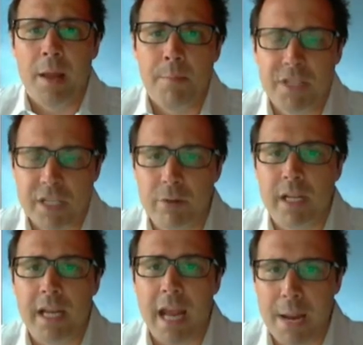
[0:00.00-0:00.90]

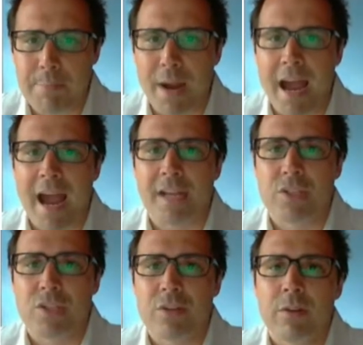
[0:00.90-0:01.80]
materially
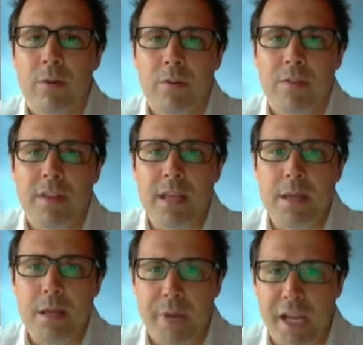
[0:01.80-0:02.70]
impact
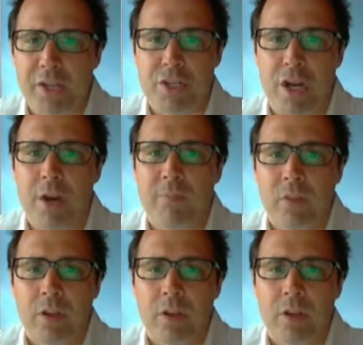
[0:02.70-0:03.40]
the picture